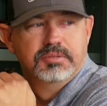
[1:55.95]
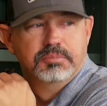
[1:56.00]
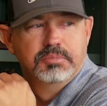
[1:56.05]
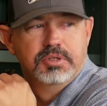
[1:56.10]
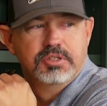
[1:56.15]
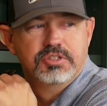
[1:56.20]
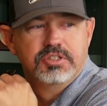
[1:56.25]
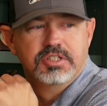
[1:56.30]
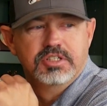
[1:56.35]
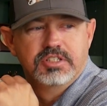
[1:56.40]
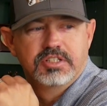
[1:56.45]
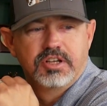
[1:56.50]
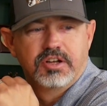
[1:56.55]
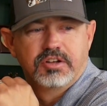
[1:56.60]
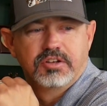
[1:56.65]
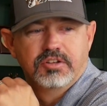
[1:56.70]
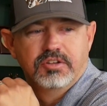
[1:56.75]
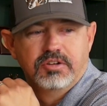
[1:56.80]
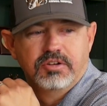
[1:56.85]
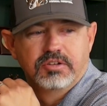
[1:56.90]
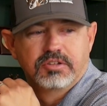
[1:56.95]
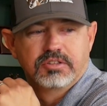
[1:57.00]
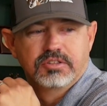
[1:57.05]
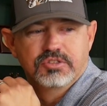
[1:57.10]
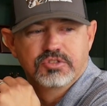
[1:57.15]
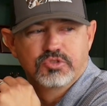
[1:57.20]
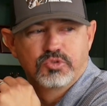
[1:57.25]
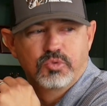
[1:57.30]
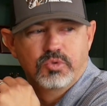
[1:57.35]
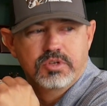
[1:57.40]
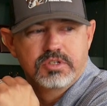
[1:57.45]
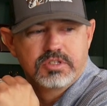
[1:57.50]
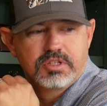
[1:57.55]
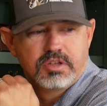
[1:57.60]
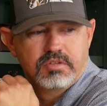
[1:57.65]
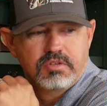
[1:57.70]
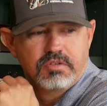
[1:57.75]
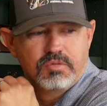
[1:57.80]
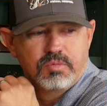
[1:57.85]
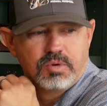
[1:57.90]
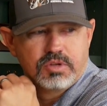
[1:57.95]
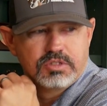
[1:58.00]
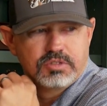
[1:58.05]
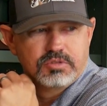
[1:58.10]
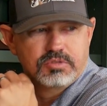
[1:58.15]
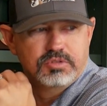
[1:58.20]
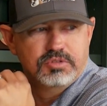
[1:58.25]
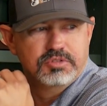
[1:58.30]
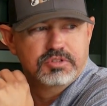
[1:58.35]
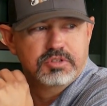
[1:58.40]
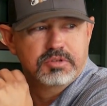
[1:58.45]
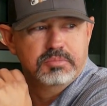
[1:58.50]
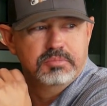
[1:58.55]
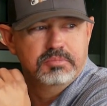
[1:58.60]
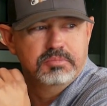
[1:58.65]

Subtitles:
But you can see our dog destroy stuff if you watch on YouTube.